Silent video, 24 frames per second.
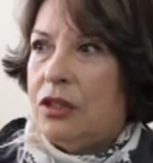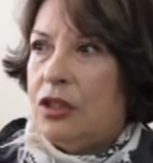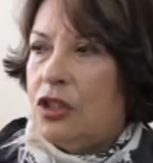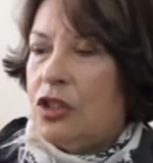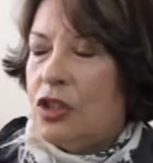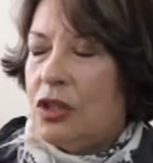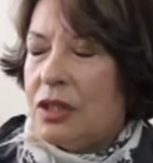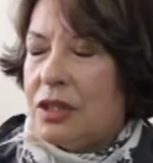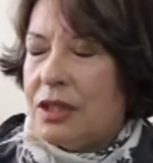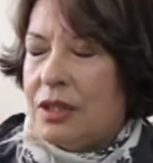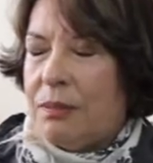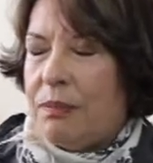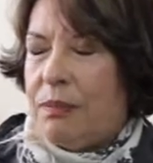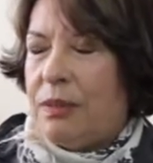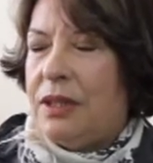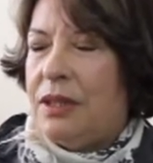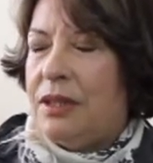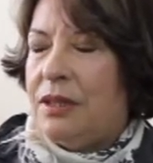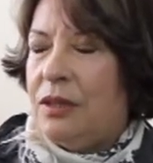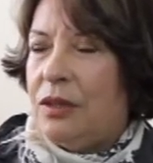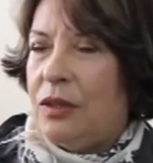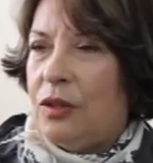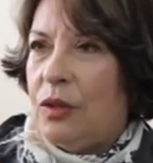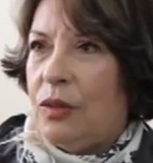just the
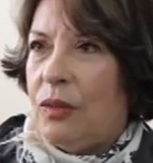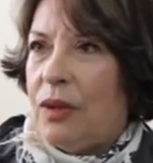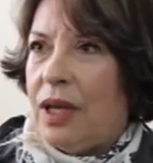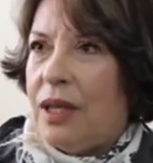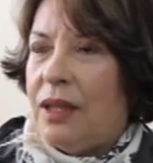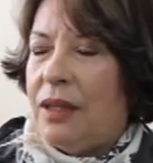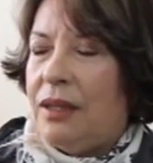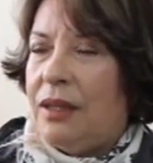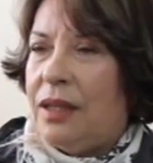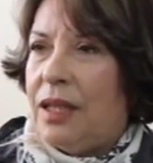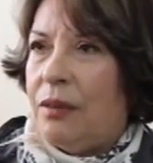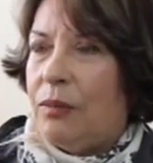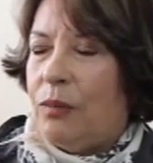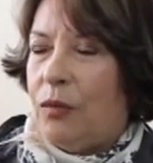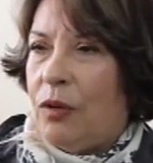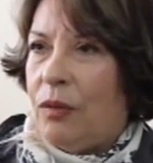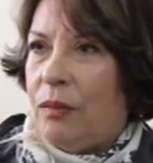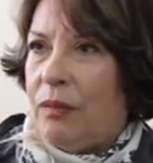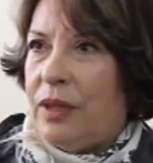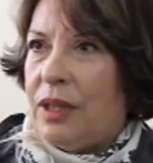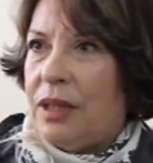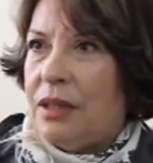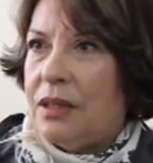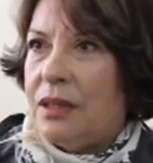person you are in that
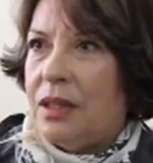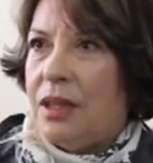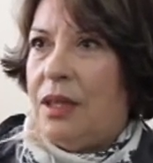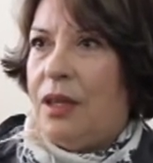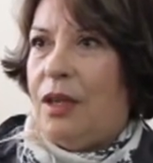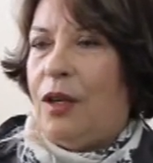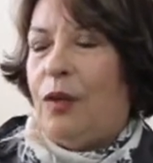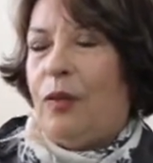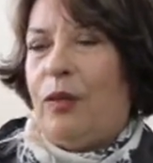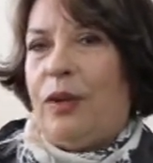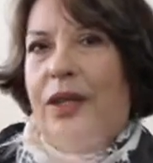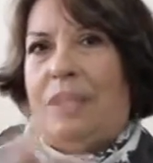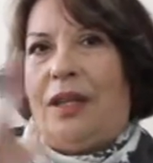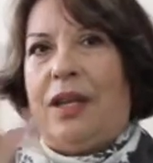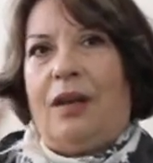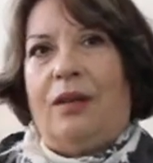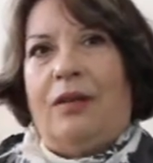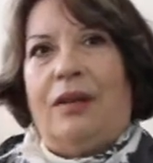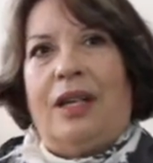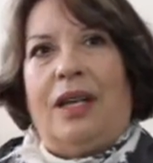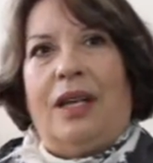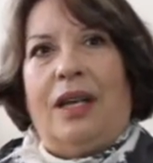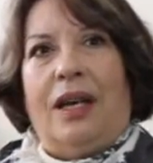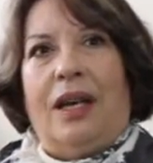moment,
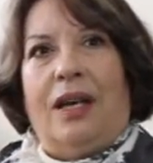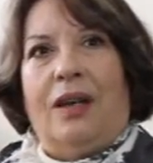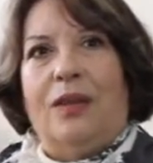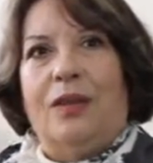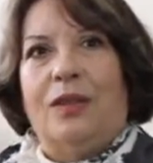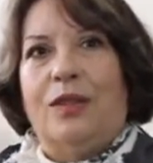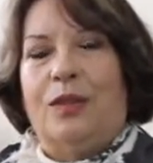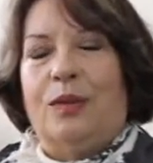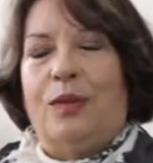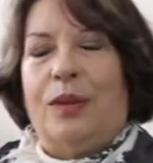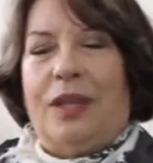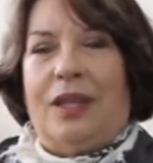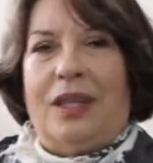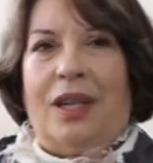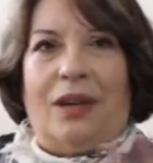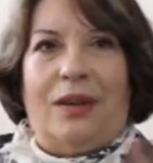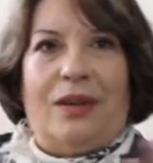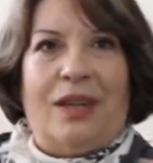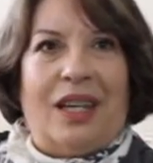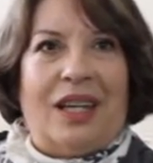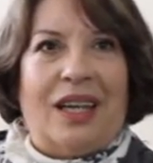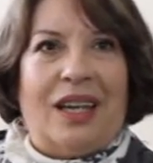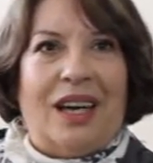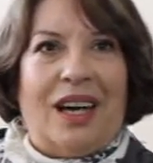without the house,
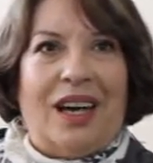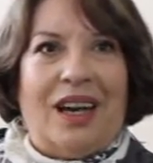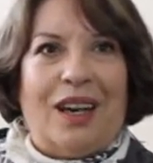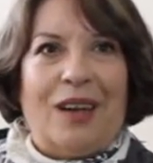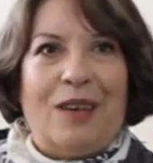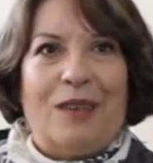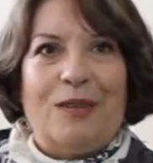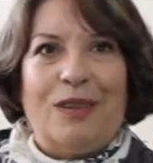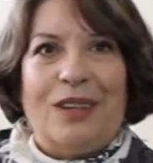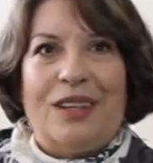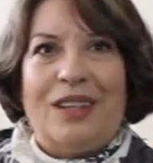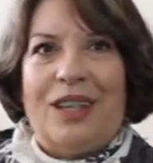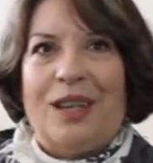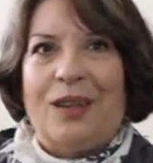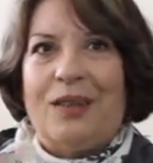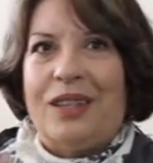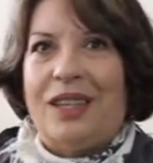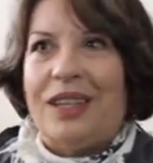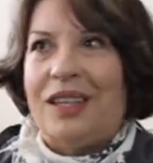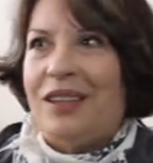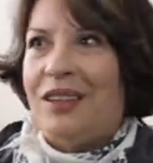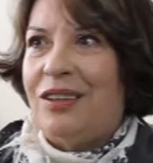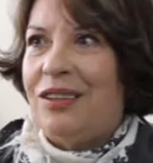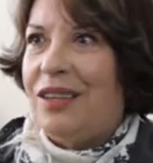without the car, without
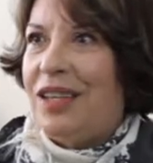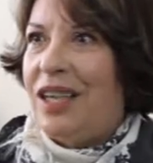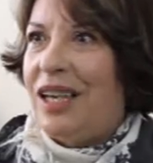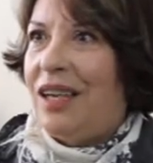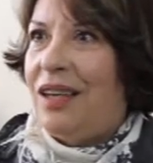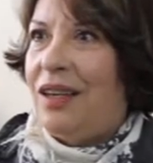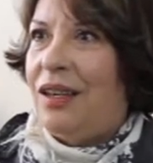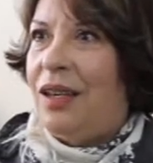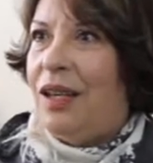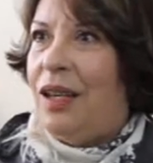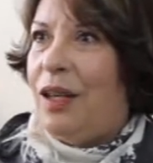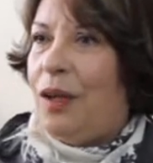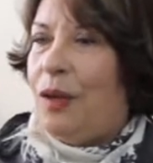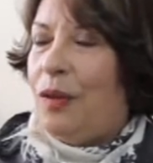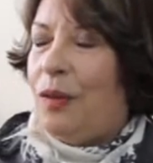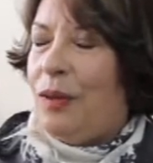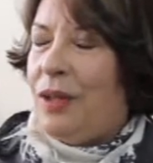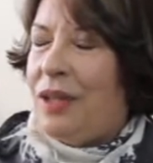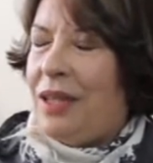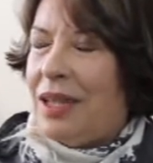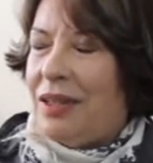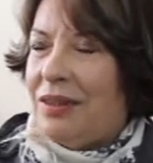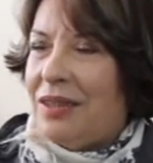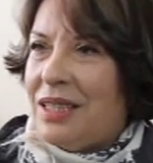the career,
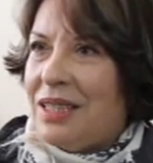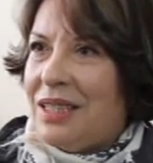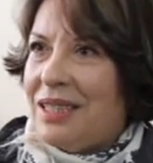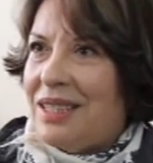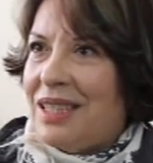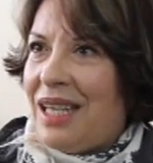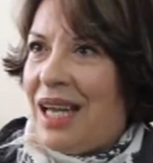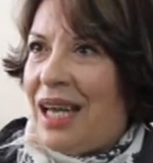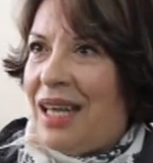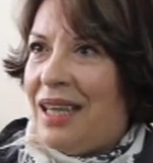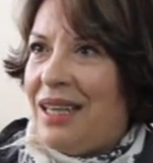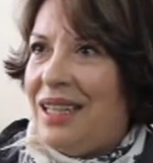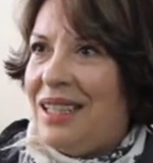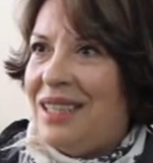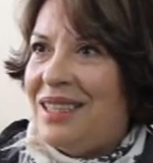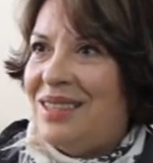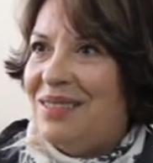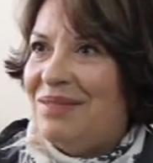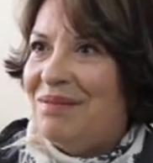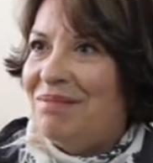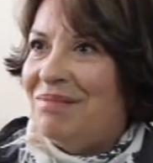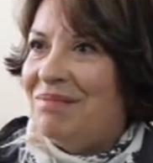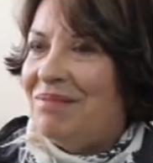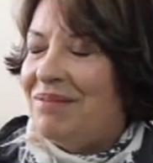without the studies,
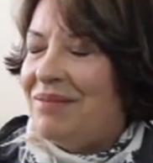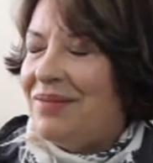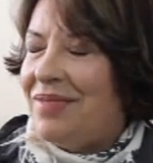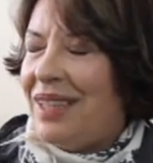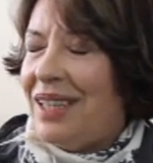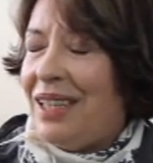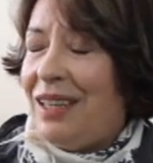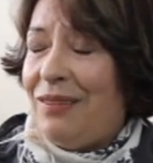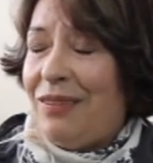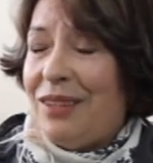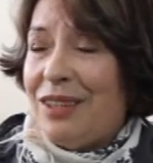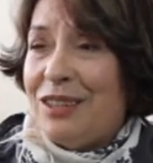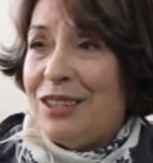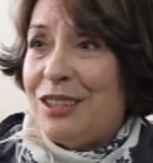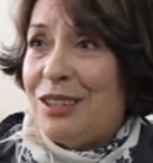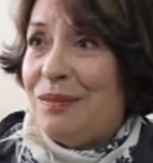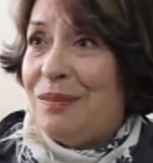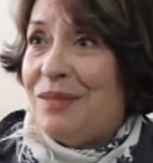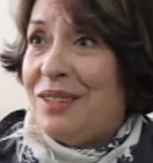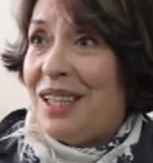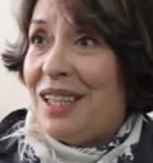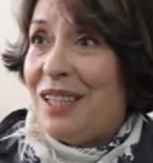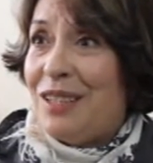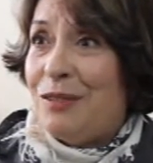even
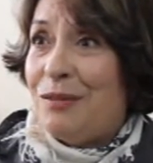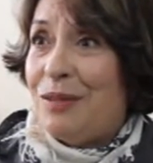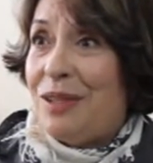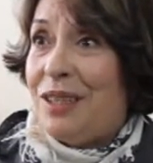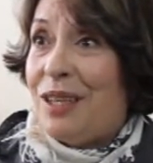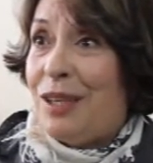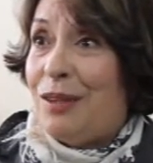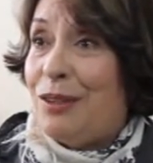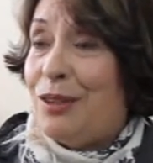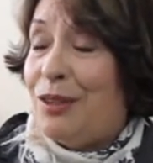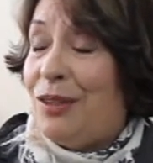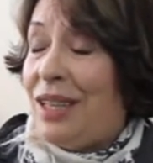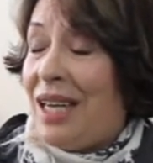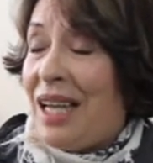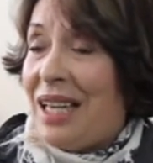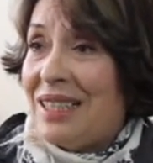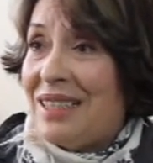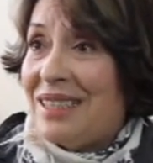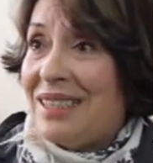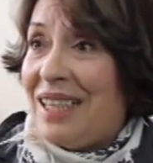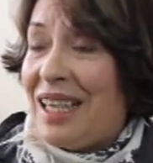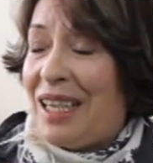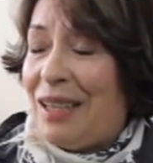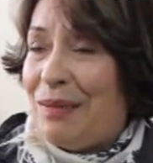sometimes without your
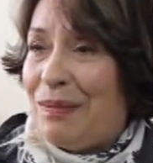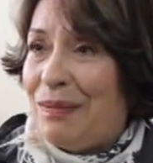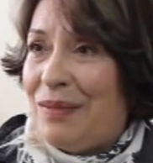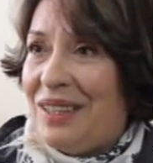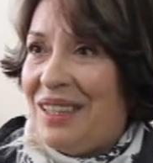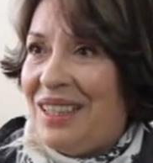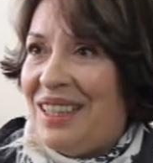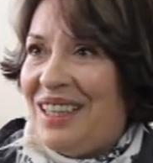last name.